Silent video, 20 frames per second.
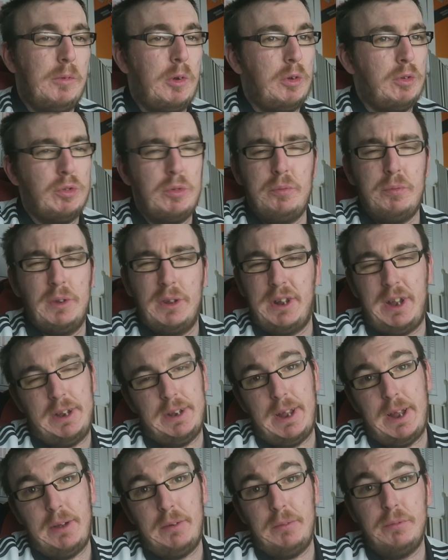or something
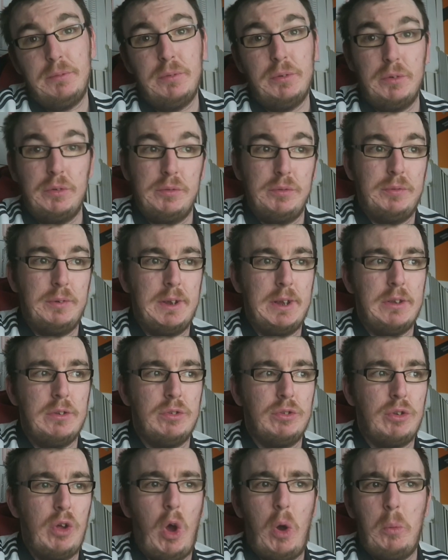like that. I think
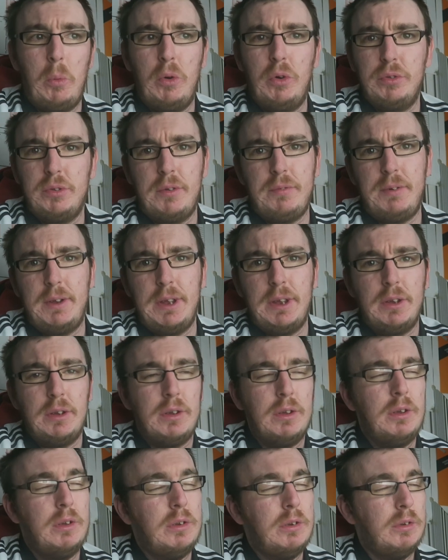it's Star Wars, I
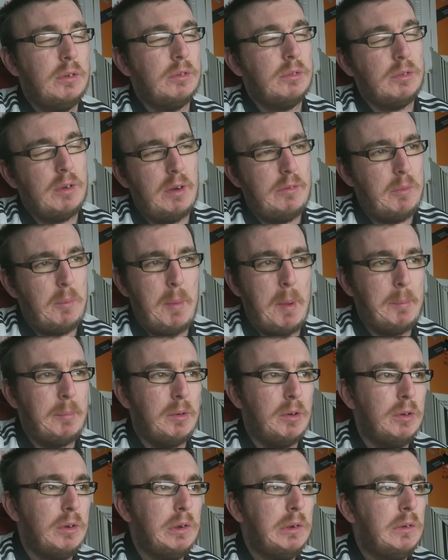think. Can't
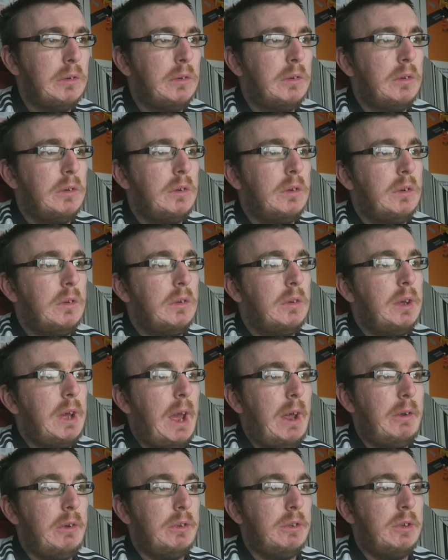remember.
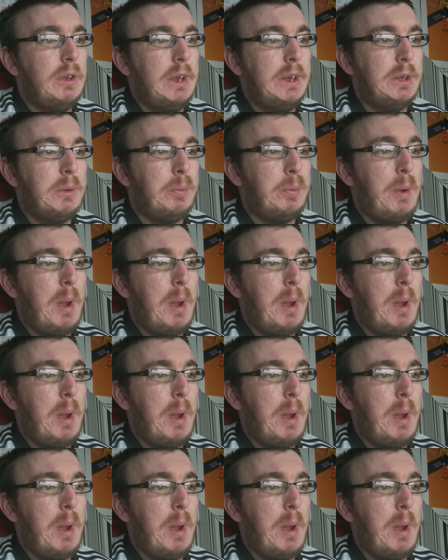Anyways, in the